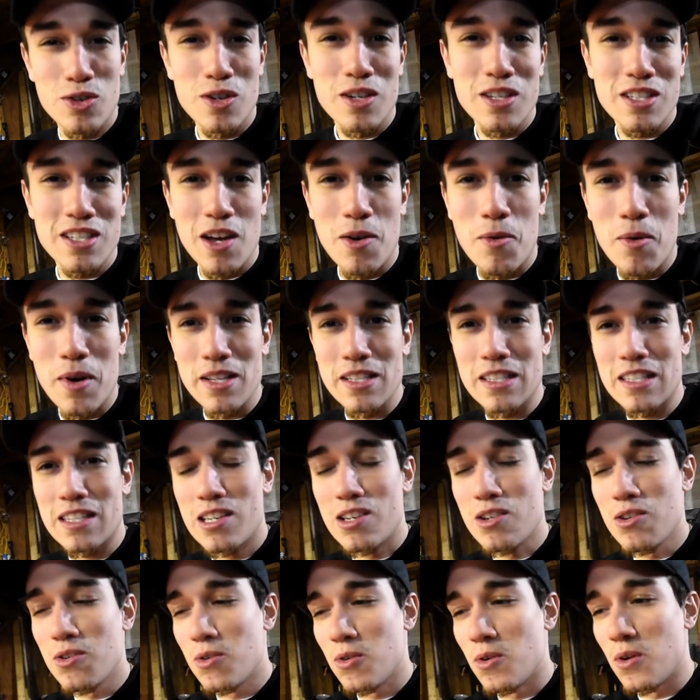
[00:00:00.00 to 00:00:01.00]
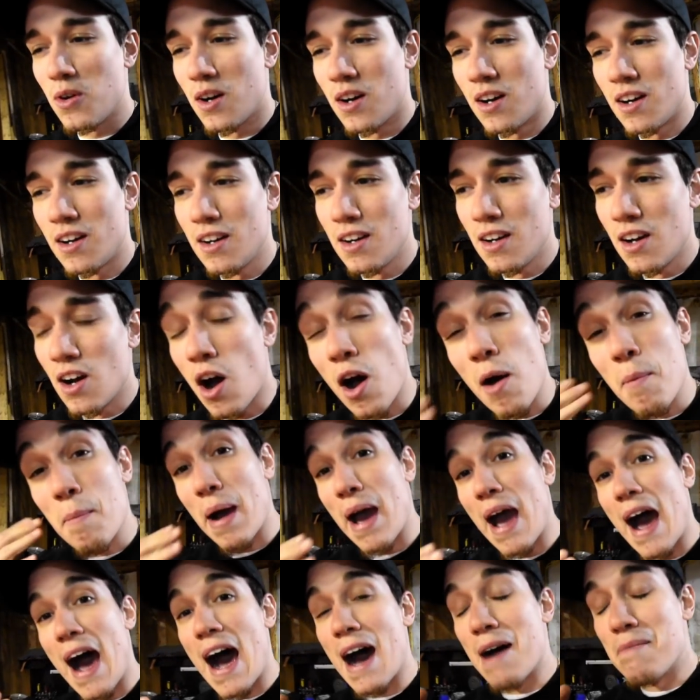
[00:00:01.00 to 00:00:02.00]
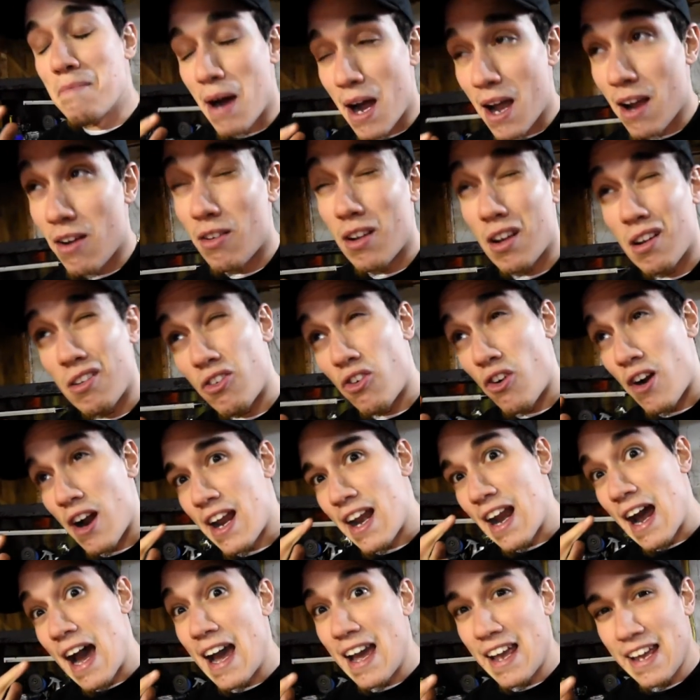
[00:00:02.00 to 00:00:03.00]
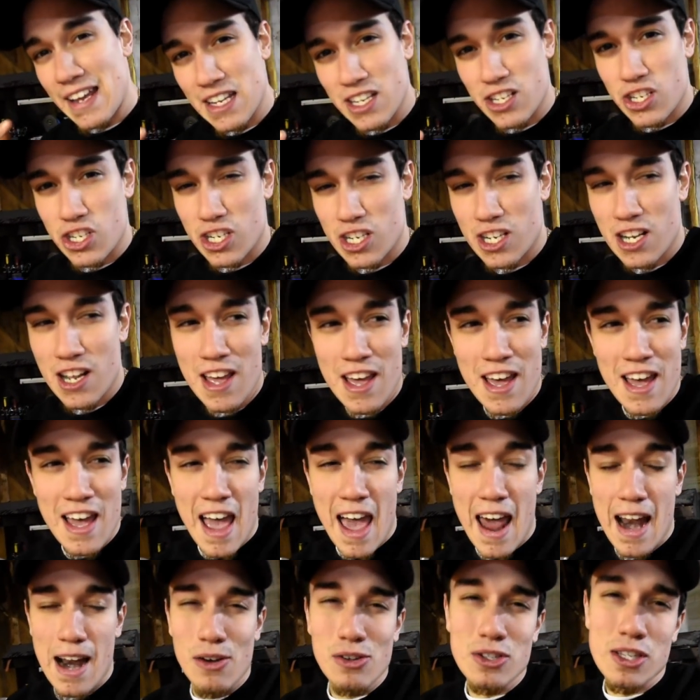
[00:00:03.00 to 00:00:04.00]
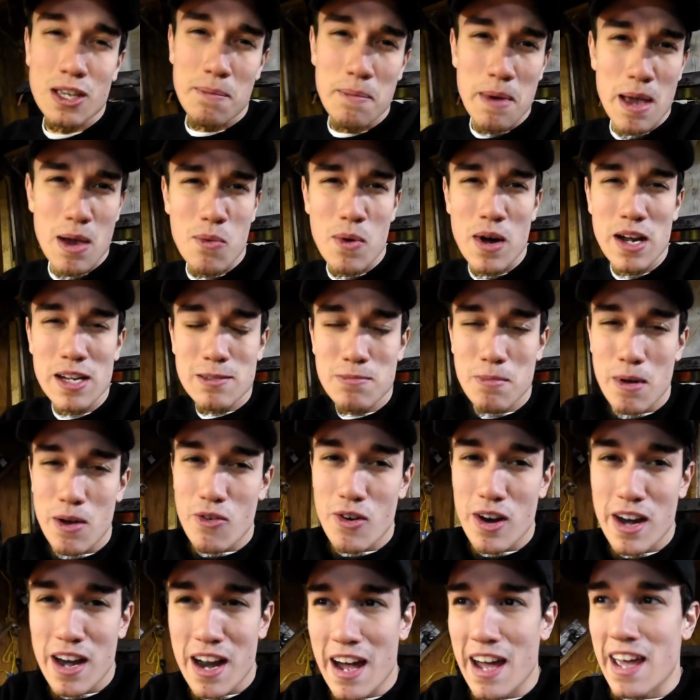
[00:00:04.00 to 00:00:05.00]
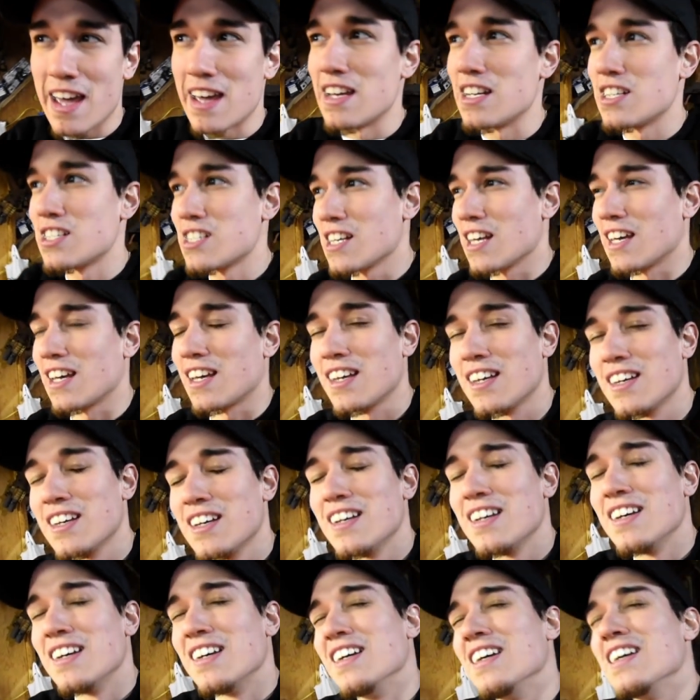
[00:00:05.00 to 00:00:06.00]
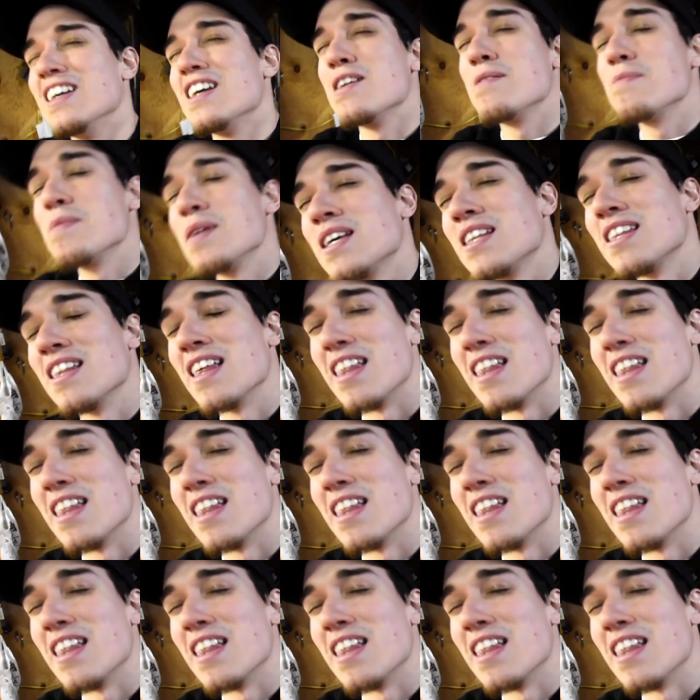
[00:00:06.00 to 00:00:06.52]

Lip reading: soon as I went to my right eye itch, and I was like, man, why is my right eye itch? Like, you know what I mean?